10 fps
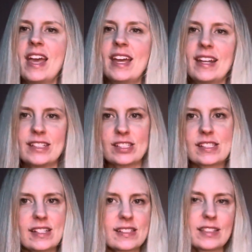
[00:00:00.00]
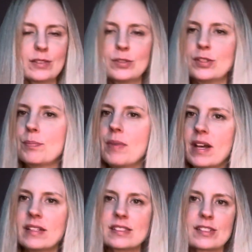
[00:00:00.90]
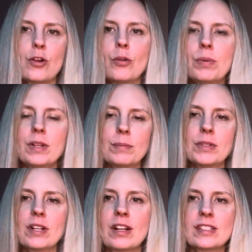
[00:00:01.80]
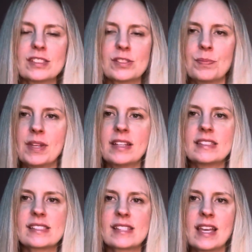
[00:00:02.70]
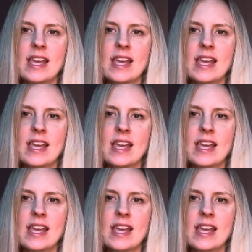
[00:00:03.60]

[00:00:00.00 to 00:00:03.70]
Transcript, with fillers: And I just ask that you do your best, open up your heart space,